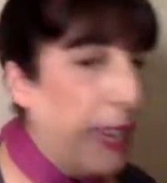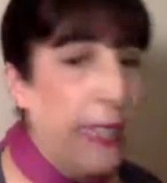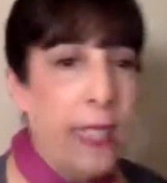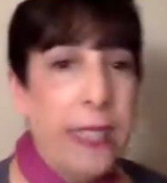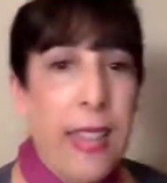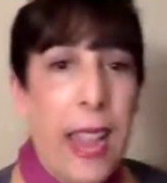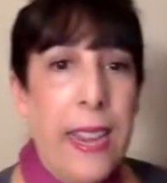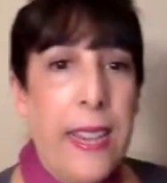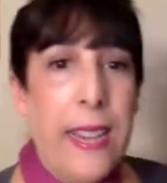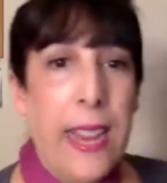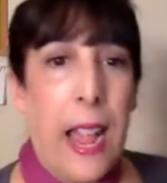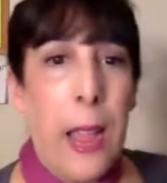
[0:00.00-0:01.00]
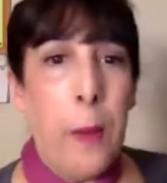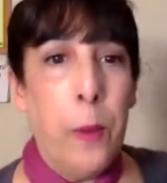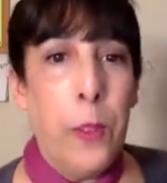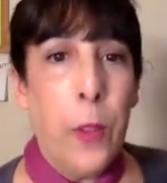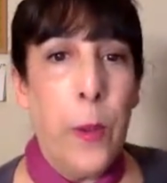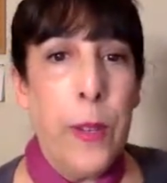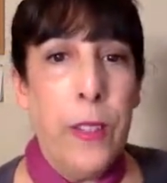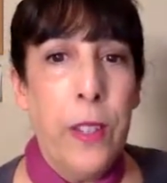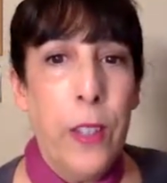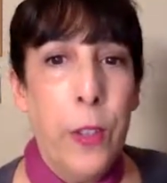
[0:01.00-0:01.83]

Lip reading: decided I was going to